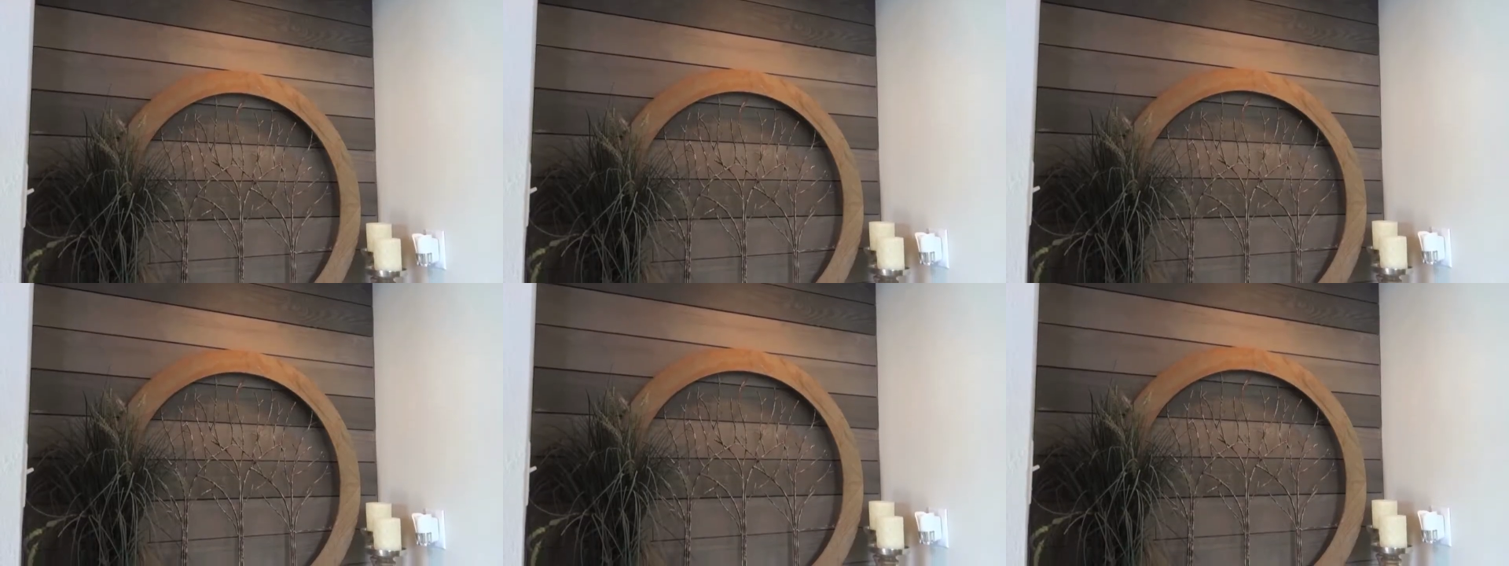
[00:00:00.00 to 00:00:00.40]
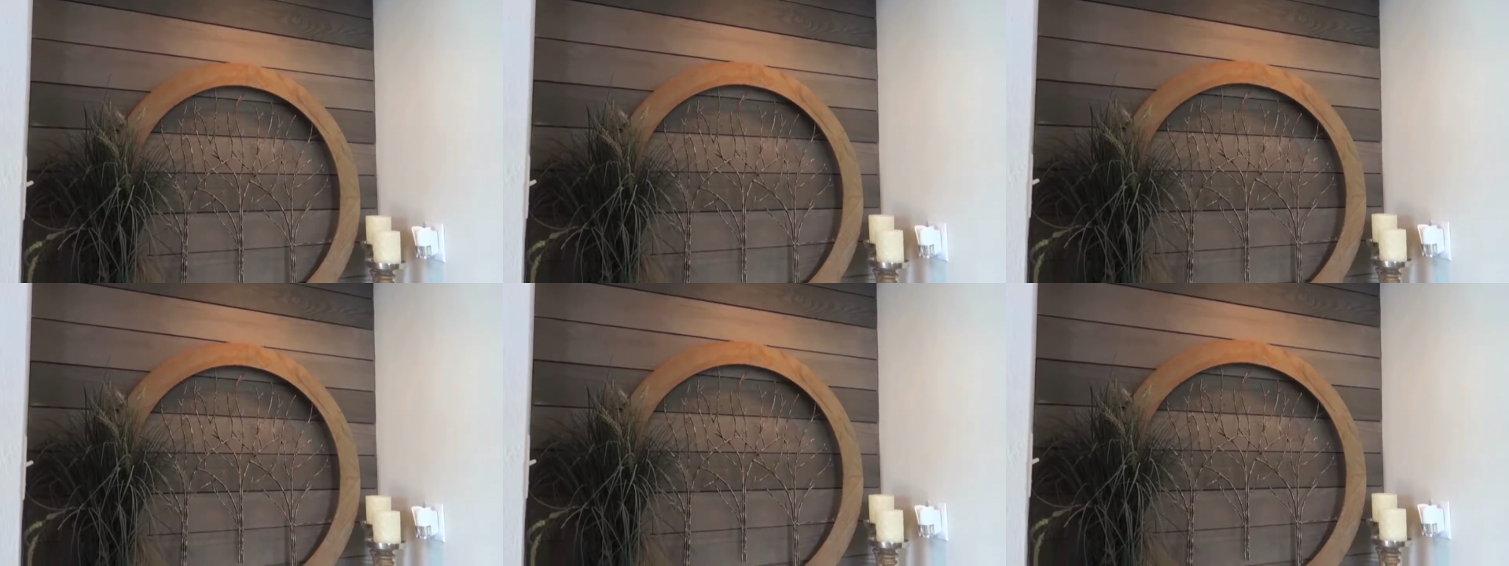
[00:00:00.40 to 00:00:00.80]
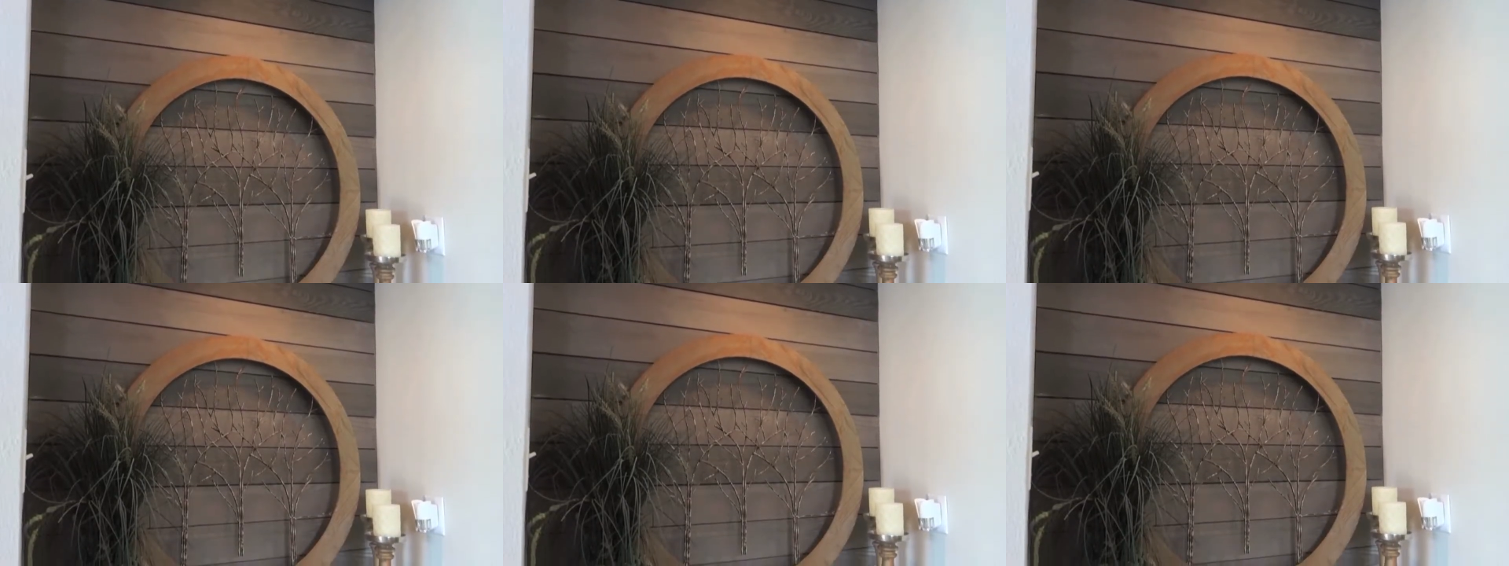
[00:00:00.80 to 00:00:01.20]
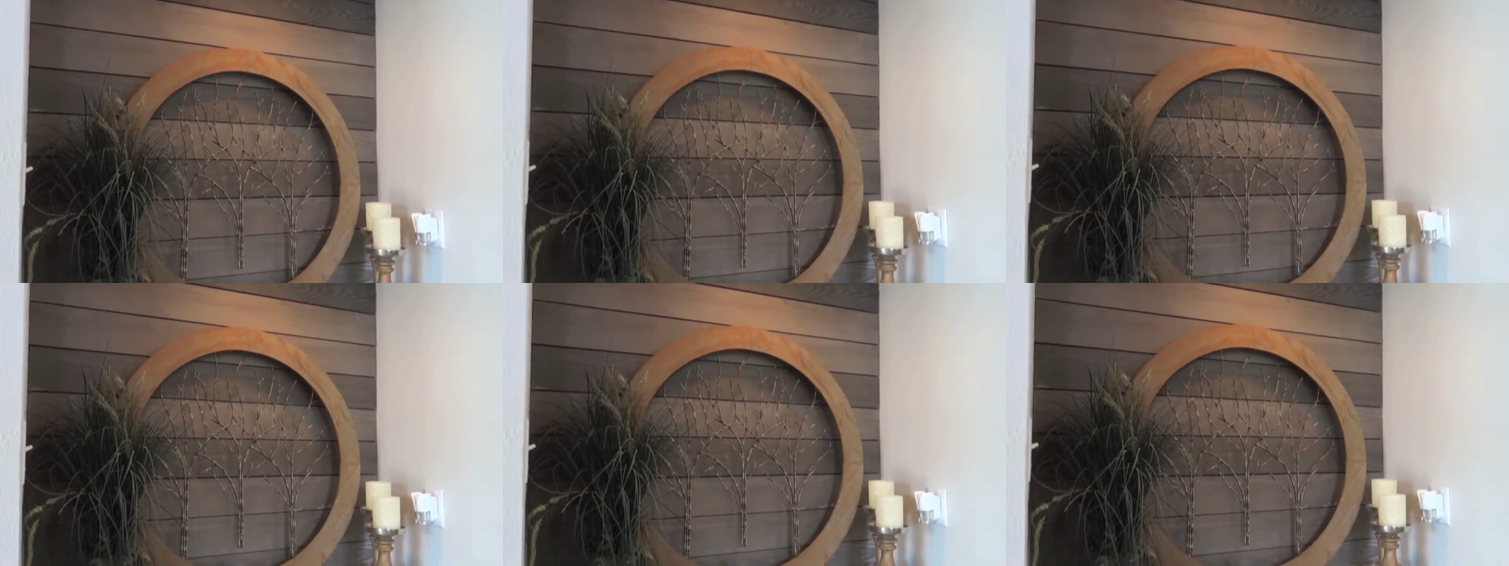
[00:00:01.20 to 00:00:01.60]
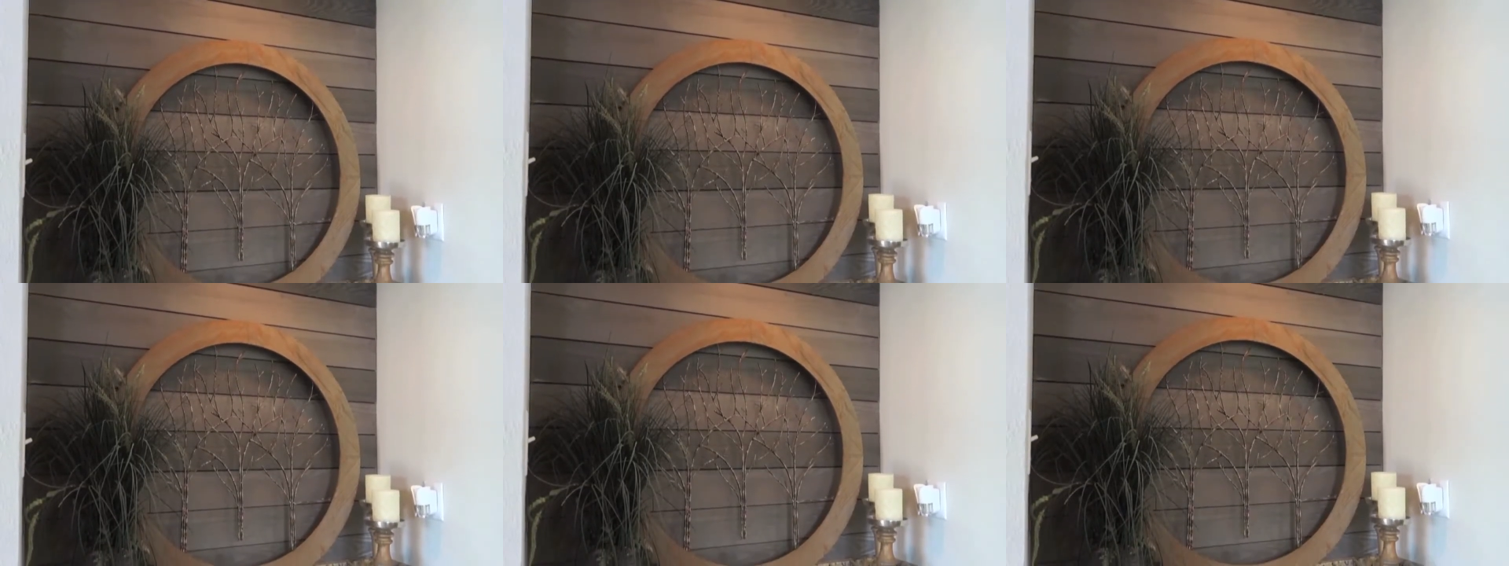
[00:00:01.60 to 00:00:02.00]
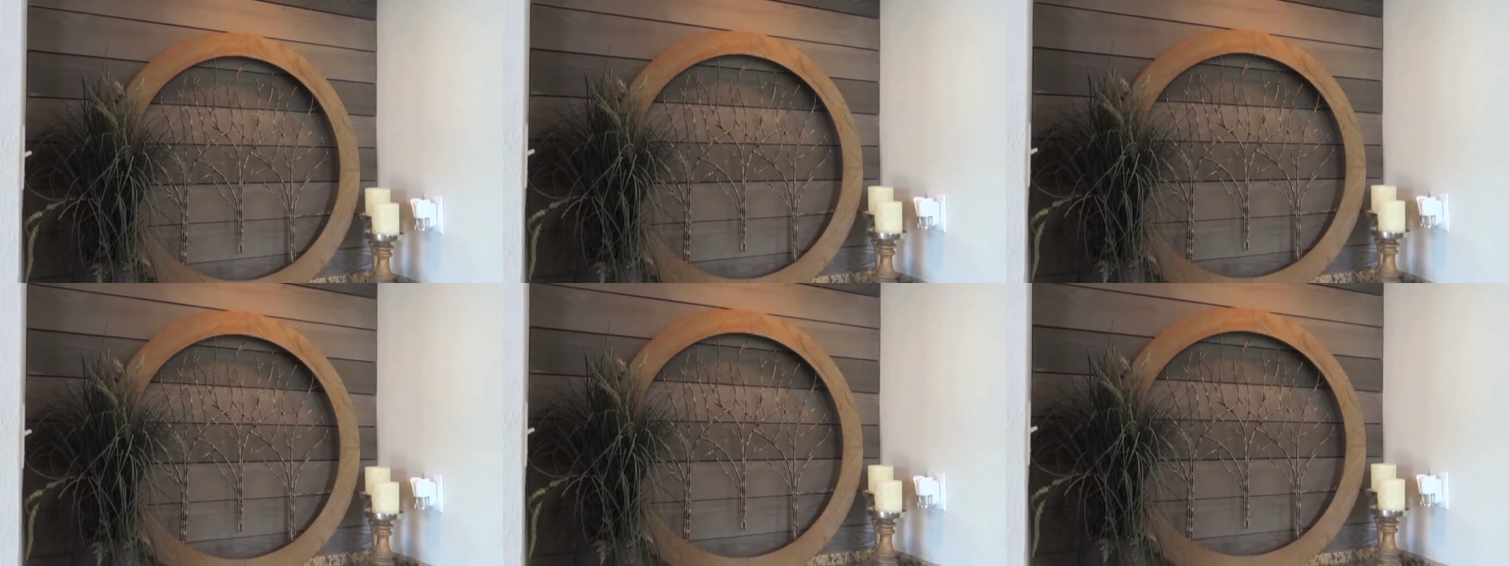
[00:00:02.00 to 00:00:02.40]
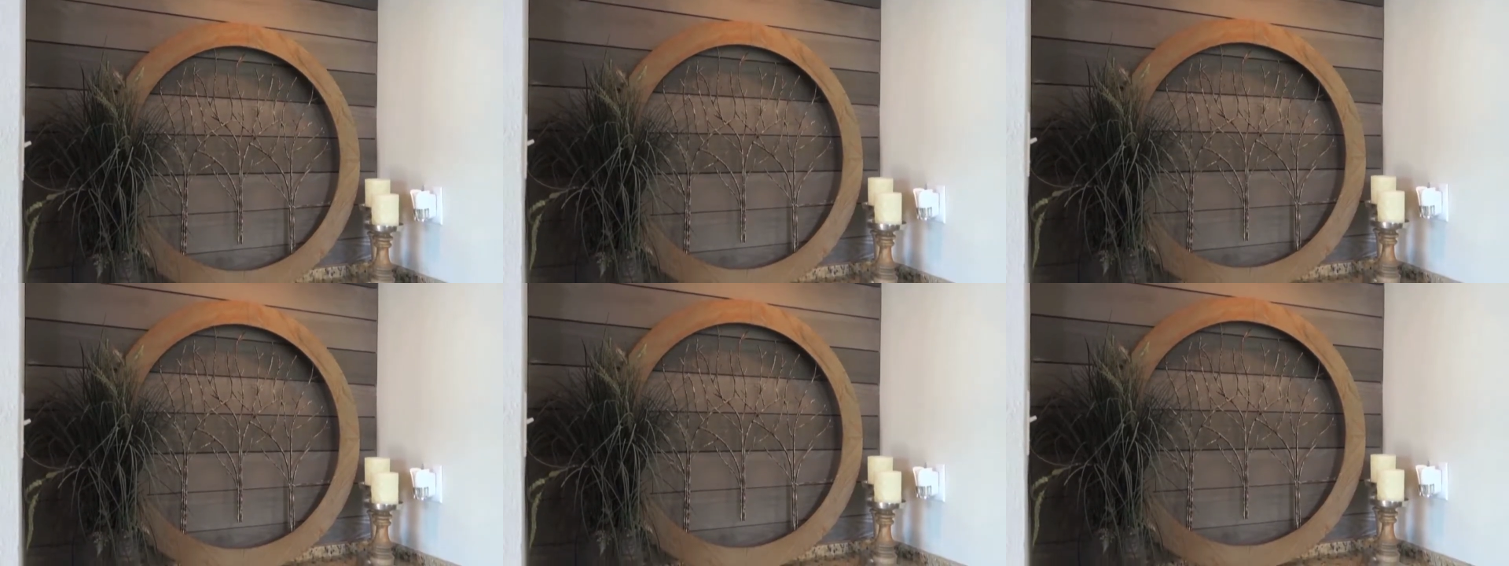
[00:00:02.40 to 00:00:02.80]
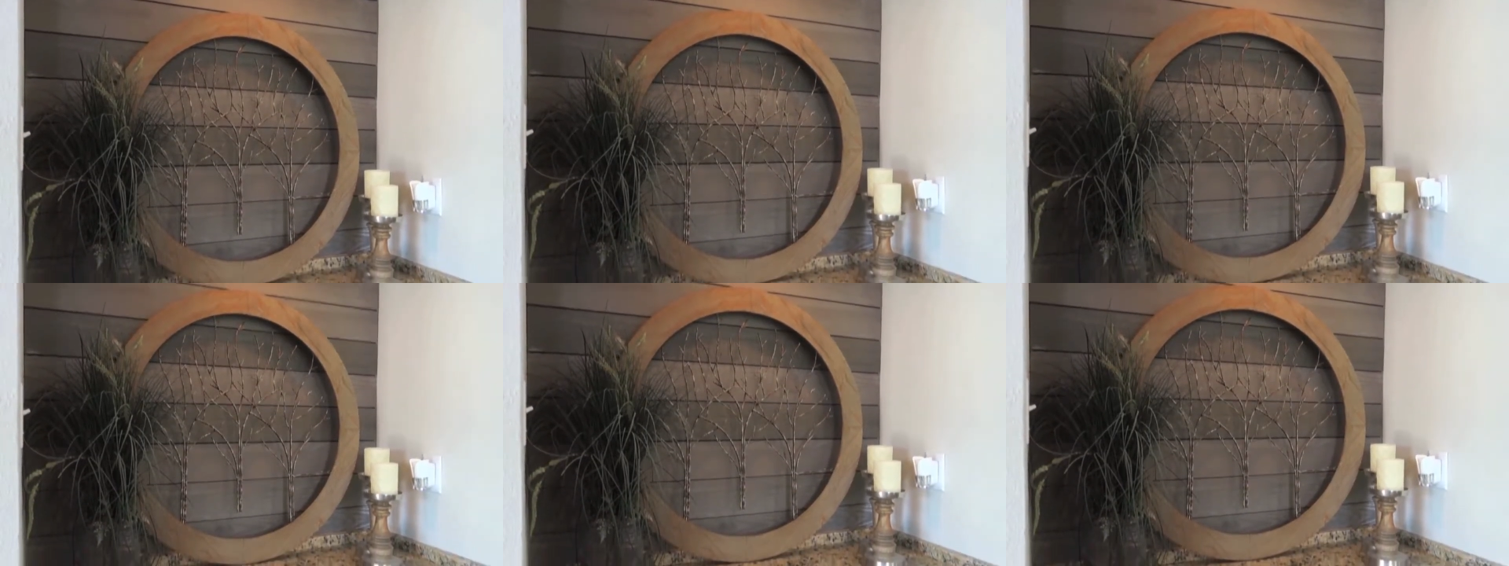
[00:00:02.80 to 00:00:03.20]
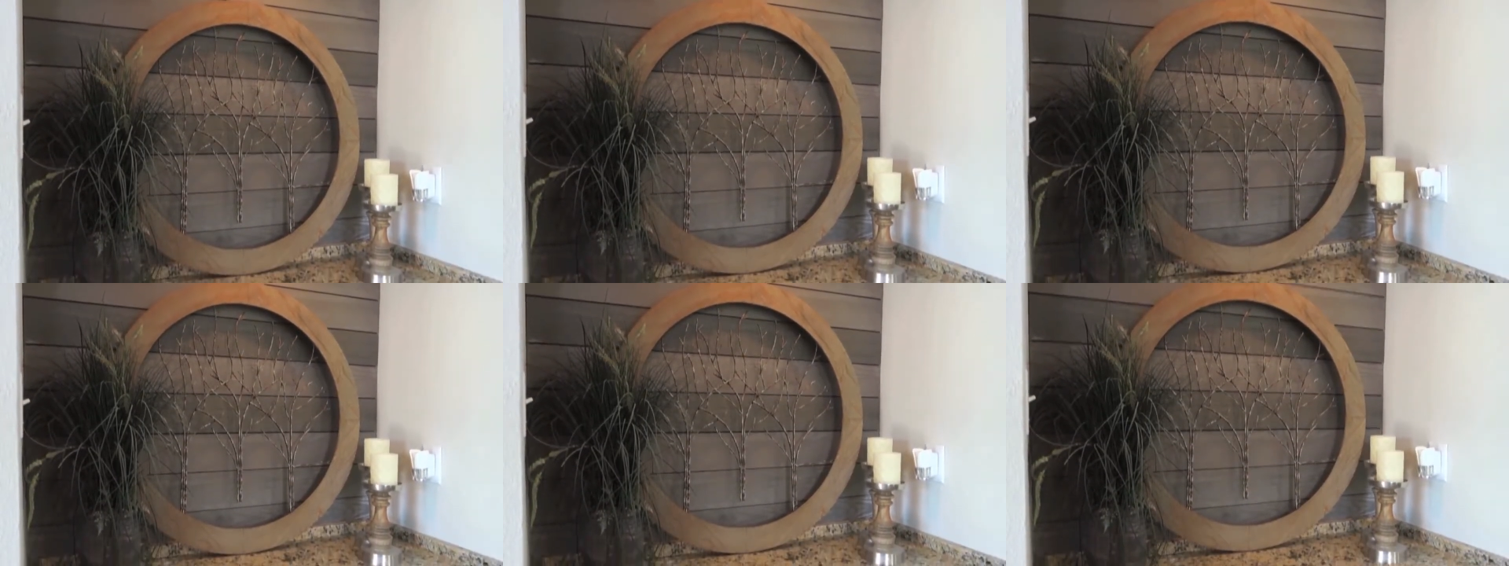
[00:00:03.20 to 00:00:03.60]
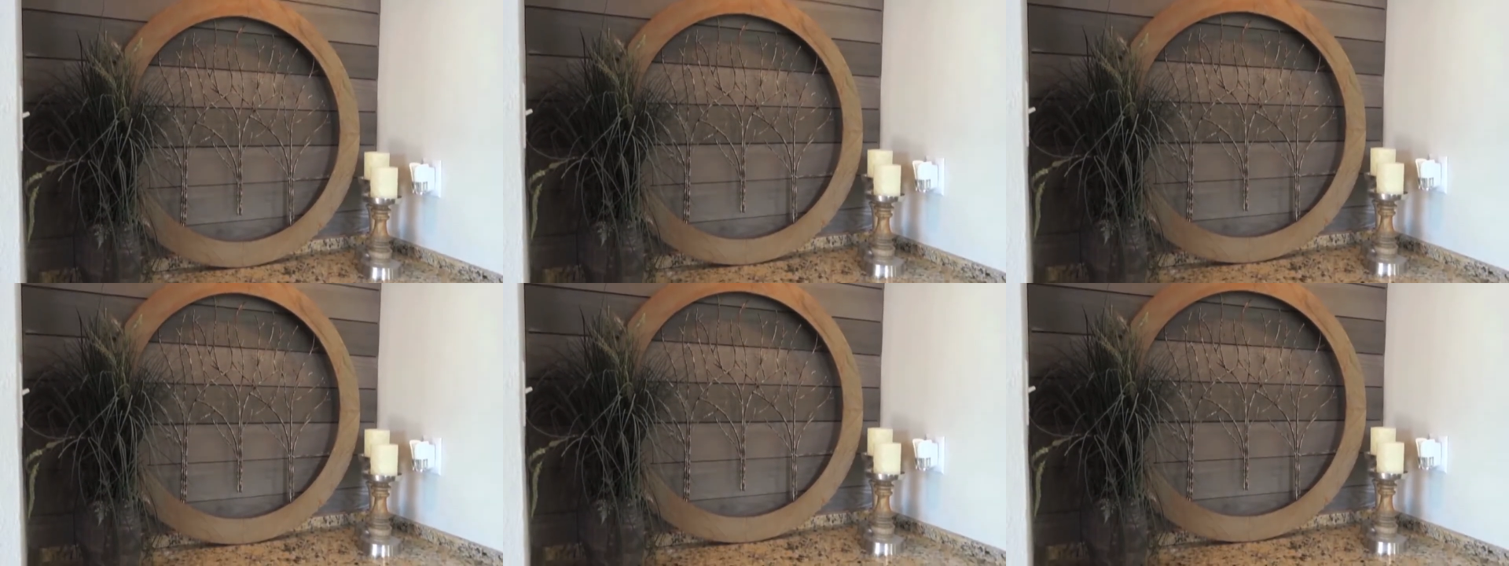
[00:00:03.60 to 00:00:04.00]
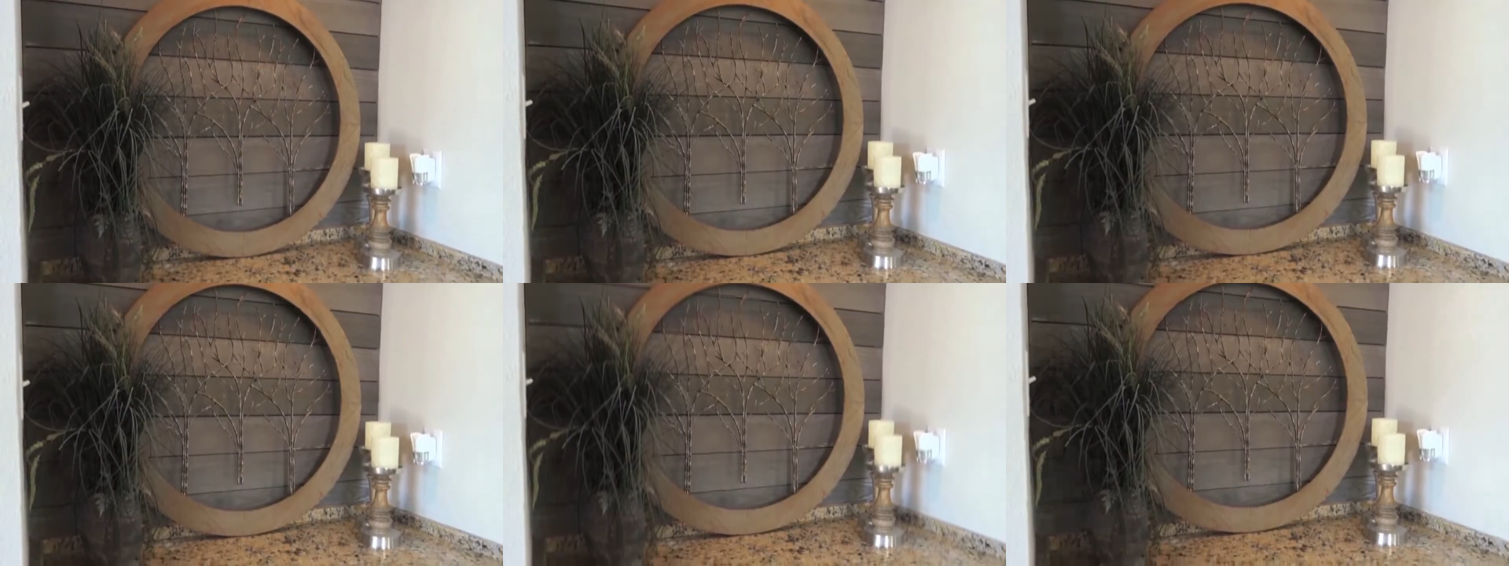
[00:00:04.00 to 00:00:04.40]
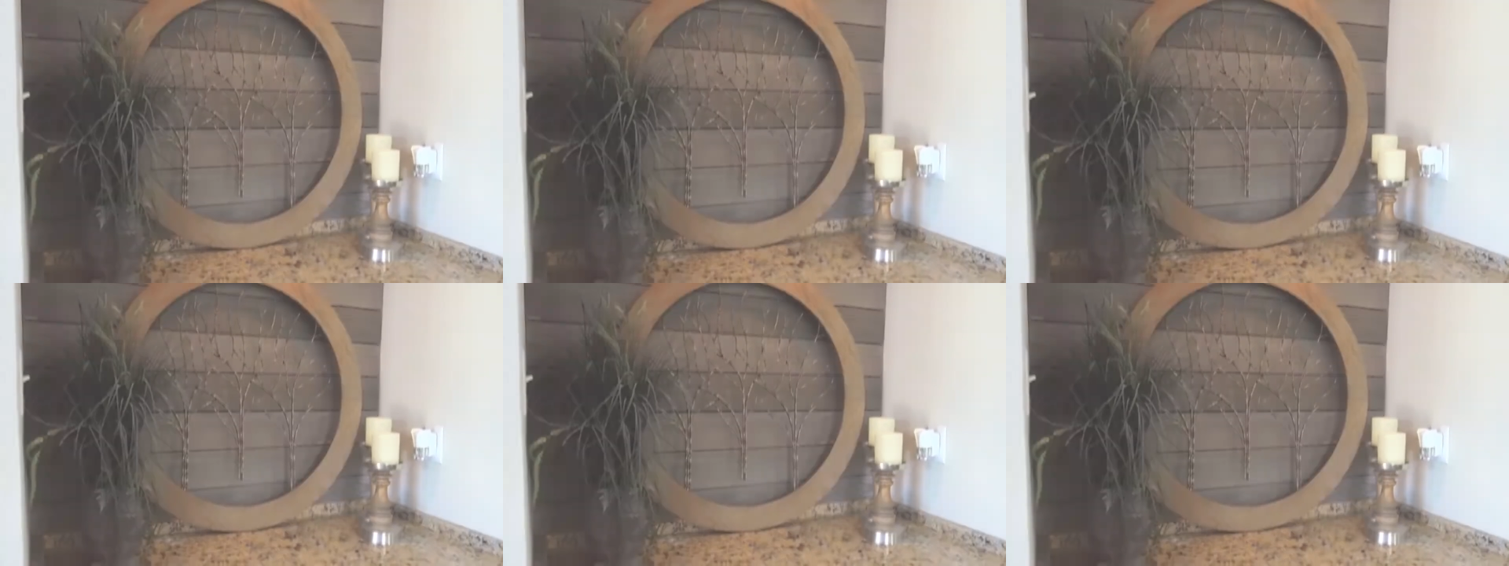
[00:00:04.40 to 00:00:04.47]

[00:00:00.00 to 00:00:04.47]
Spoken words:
(no speaker visible)